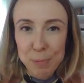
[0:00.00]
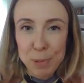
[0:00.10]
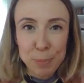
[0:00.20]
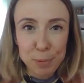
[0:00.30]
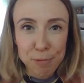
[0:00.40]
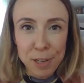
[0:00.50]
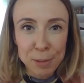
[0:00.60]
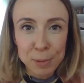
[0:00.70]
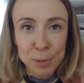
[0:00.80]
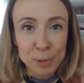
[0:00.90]
people
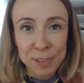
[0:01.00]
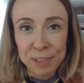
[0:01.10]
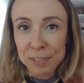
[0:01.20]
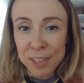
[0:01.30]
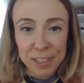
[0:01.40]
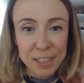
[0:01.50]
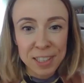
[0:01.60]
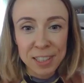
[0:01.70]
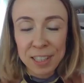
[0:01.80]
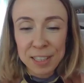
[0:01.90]
found on
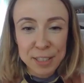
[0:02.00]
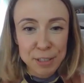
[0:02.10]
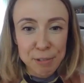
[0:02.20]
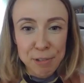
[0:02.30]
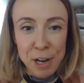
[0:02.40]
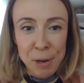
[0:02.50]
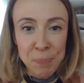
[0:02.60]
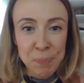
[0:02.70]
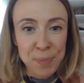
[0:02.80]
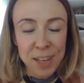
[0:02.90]
LinkedIn,
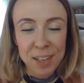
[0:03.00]
Instagram.